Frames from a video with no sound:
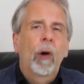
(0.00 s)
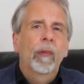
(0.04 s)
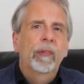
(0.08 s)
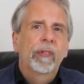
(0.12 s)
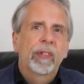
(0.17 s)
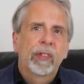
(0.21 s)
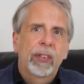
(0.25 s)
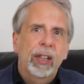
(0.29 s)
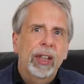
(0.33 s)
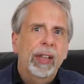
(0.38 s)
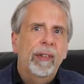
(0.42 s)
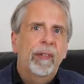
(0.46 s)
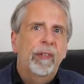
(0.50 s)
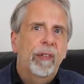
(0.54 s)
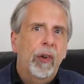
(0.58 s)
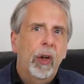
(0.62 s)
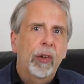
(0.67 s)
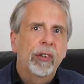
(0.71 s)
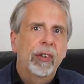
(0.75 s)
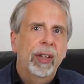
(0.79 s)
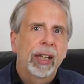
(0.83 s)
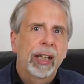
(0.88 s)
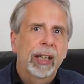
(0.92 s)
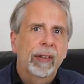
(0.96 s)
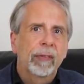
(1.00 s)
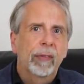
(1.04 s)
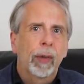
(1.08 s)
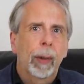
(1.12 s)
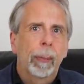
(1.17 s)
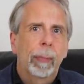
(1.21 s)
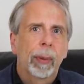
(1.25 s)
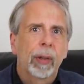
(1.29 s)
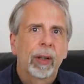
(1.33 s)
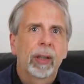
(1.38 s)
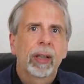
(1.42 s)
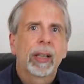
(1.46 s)
of defunding
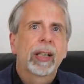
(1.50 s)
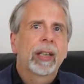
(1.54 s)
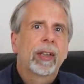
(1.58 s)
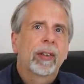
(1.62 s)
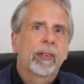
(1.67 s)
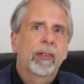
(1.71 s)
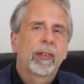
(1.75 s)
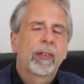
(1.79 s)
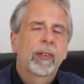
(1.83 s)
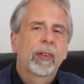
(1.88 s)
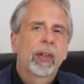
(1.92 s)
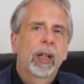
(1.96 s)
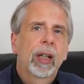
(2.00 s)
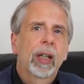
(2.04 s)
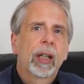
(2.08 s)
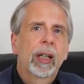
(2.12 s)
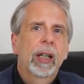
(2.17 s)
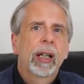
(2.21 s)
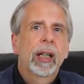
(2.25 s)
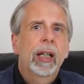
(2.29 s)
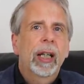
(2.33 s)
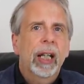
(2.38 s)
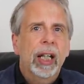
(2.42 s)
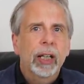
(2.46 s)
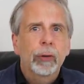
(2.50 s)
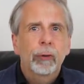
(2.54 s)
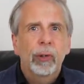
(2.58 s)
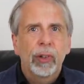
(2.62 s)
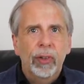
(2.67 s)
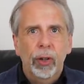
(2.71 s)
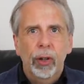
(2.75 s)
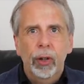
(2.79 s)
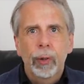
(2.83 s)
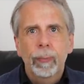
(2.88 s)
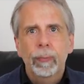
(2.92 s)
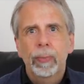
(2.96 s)
the police. In
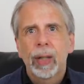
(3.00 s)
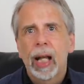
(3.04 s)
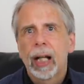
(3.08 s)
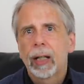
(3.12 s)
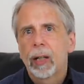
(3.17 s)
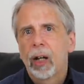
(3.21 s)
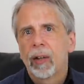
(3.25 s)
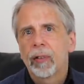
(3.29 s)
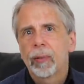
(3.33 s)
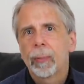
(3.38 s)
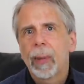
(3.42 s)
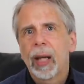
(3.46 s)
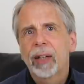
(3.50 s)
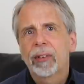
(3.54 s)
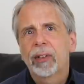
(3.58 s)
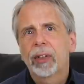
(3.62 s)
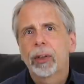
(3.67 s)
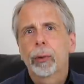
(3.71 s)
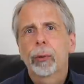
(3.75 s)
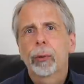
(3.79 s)
return, Black Lives Matter